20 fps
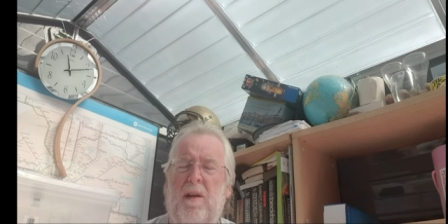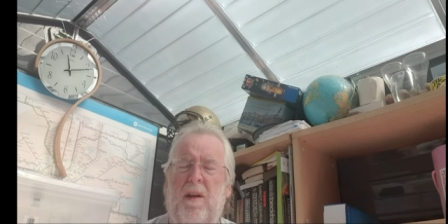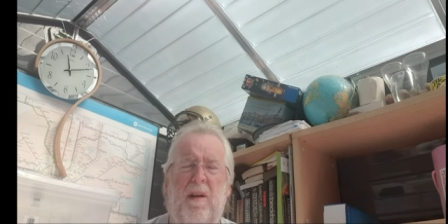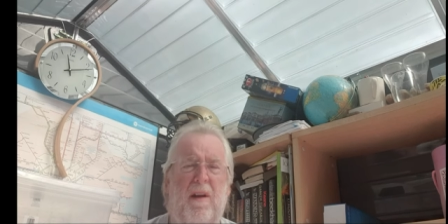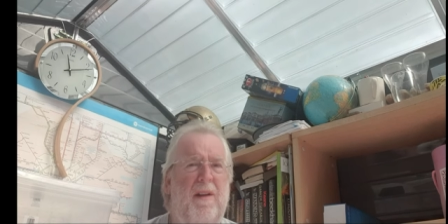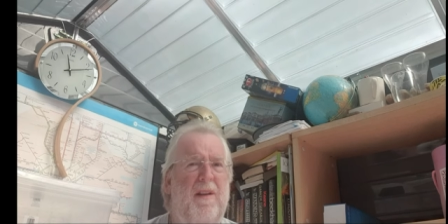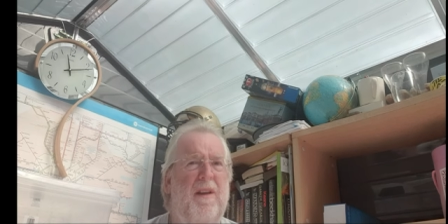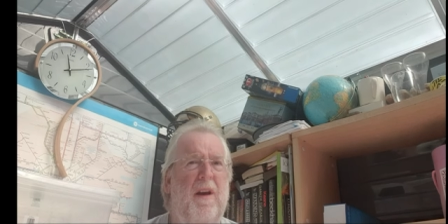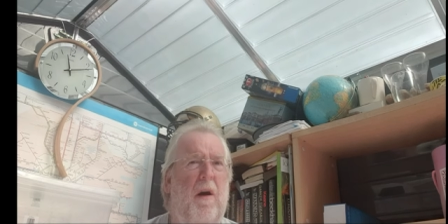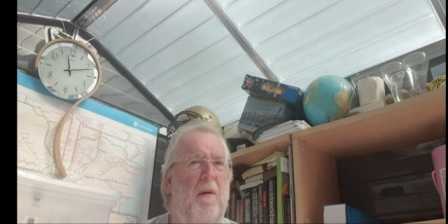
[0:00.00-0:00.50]

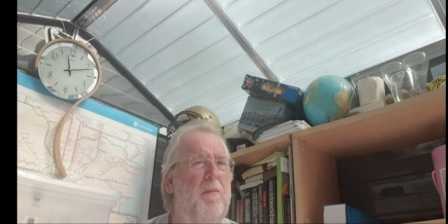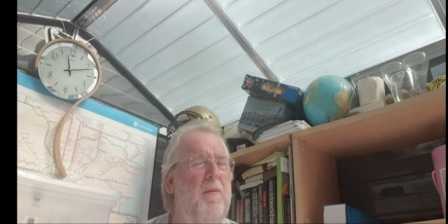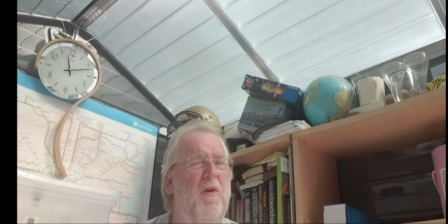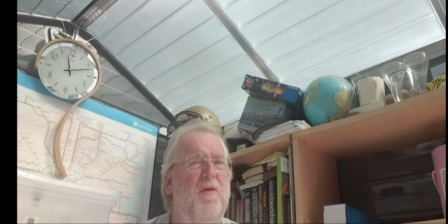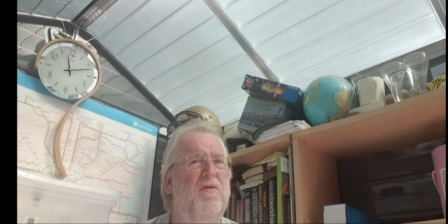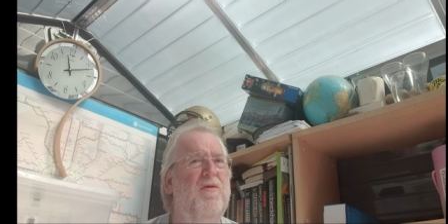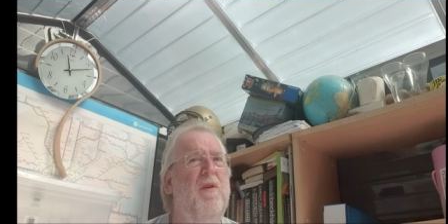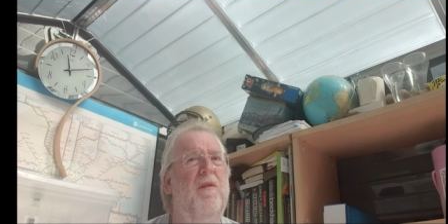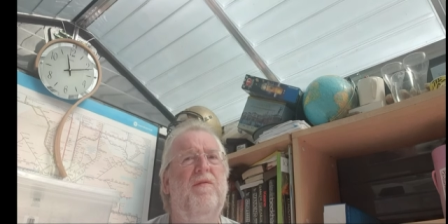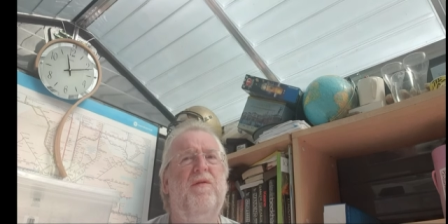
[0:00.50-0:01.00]
I, am not
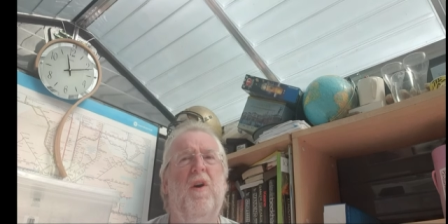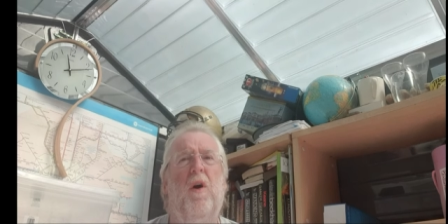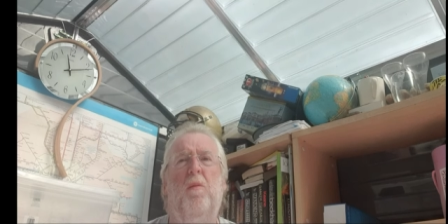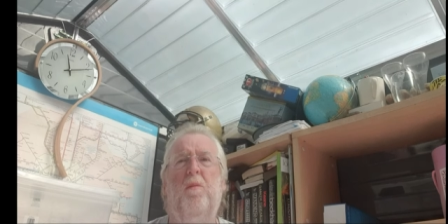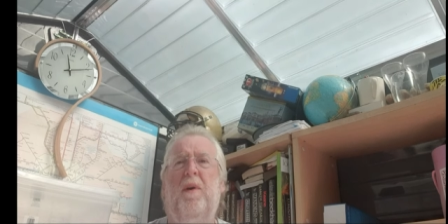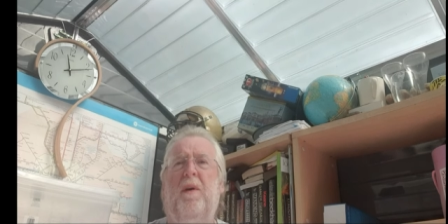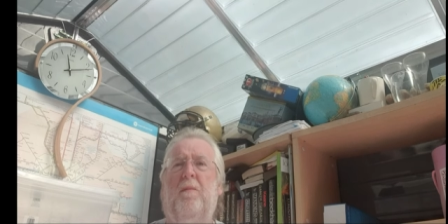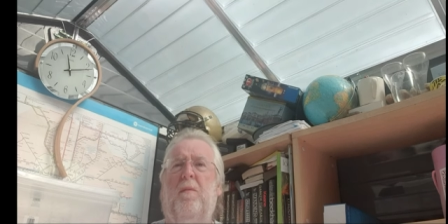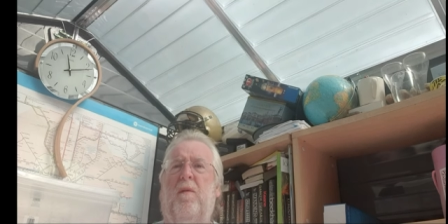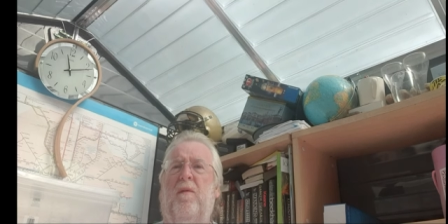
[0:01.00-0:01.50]
sure I've told
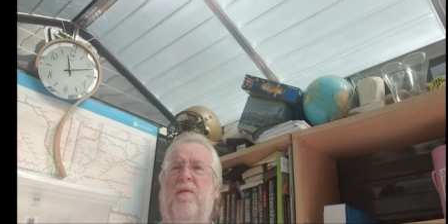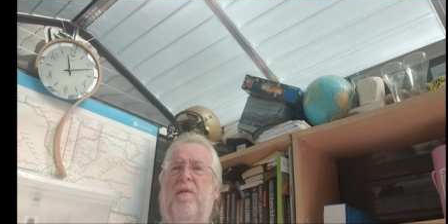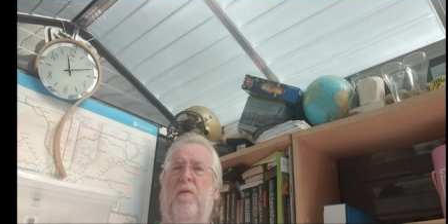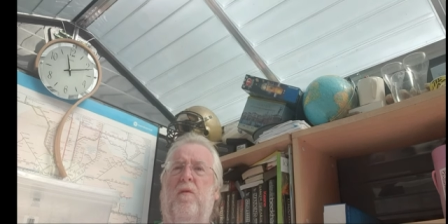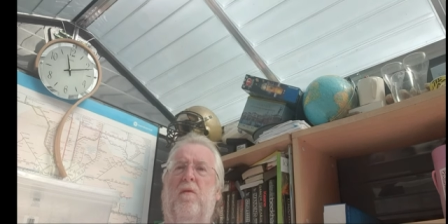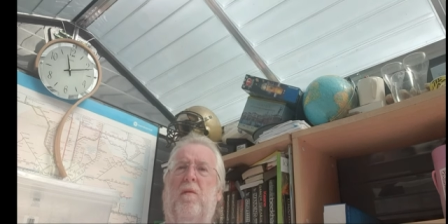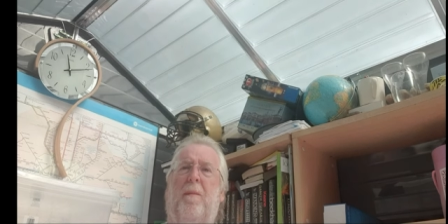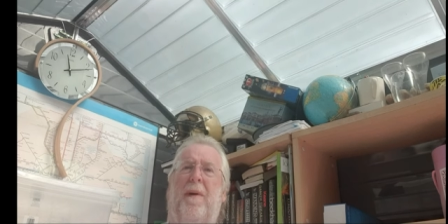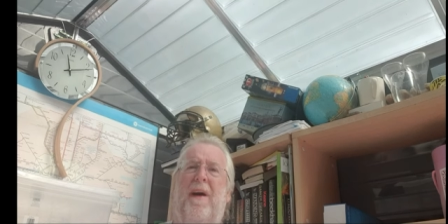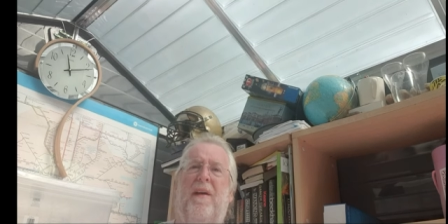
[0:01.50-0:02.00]
people
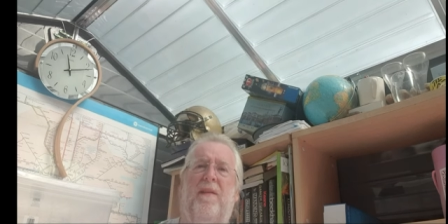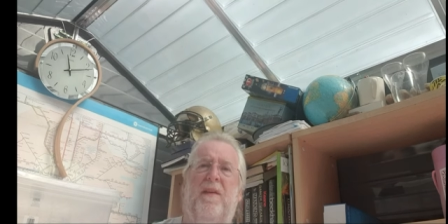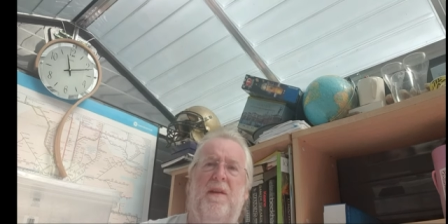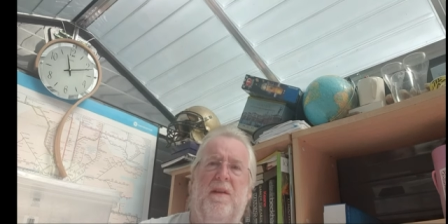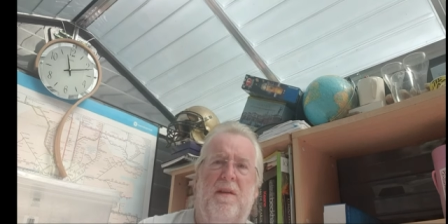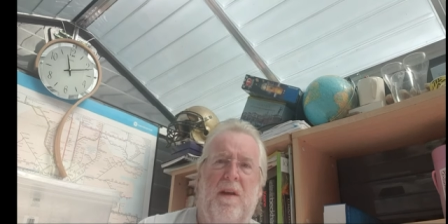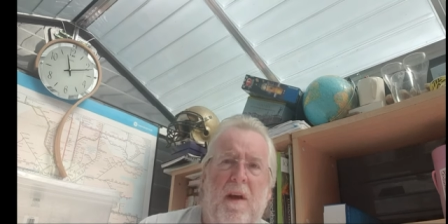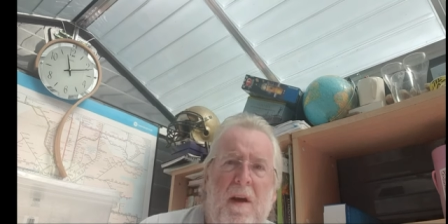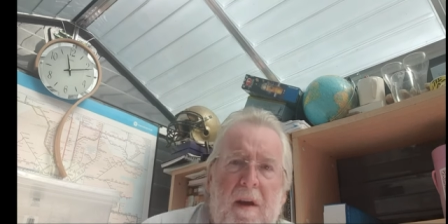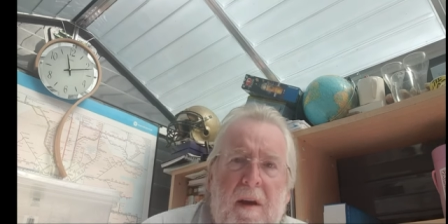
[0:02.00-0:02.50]
before about this,